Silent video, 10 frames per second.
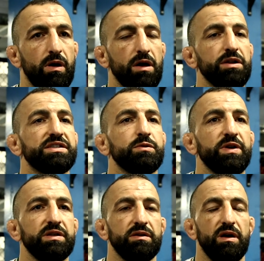Honestly,
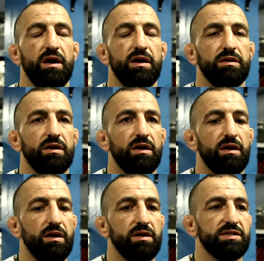when
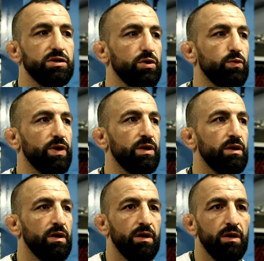I saw it win,
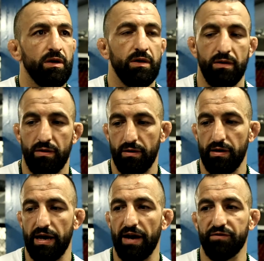
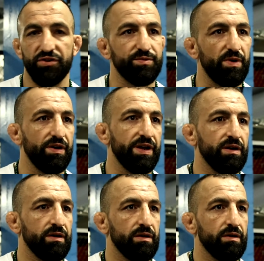after sparring,